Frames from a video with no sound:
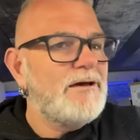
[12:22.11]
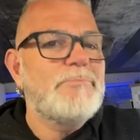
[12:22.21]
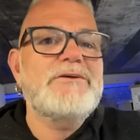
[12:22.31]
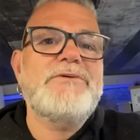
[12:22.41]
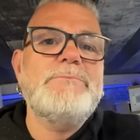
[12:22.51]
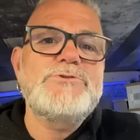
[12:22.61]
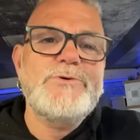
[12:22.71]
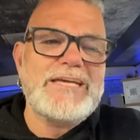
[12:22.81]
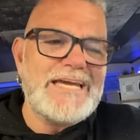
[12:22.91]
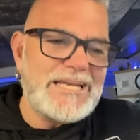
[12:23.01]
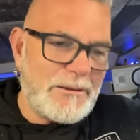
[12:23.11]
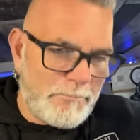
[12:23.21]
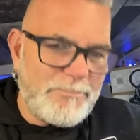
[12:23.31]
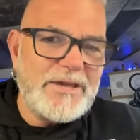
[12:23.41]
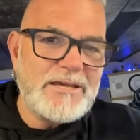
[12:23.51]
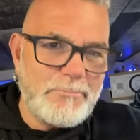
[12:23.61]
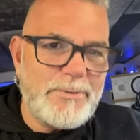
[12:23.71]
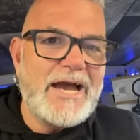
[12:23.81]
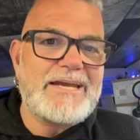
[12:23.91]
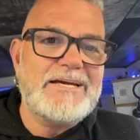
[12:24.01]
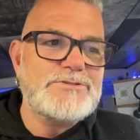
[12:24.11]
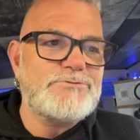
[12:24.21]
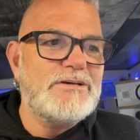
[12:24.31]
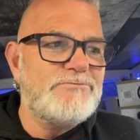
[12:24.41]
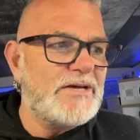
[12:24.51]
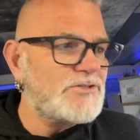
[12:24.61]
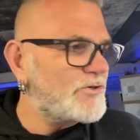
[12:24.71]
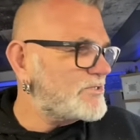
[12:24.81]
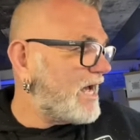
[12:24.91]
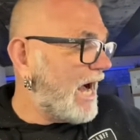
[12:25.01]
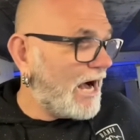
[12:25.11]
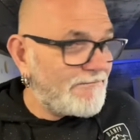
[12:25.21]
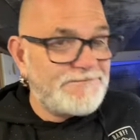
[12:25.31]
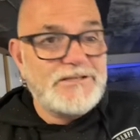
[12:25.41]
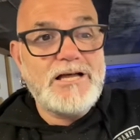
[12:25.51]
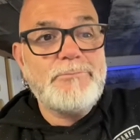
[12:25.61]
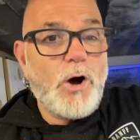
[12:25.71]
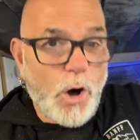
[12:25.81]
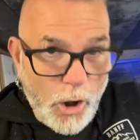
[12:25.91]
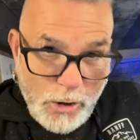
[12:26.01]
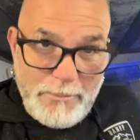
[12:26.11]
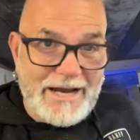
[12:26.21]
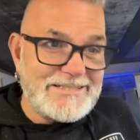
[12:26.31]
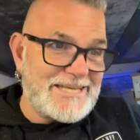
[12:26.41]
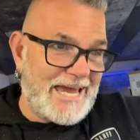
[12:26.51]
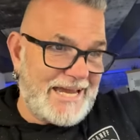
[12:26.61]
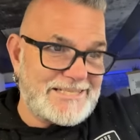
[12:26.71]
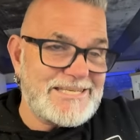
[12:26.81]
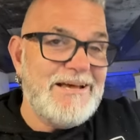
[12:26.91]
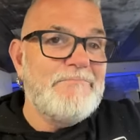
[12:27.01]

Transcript: But if I'm doing any big backcountry adventures, I'll fill up all my tanks.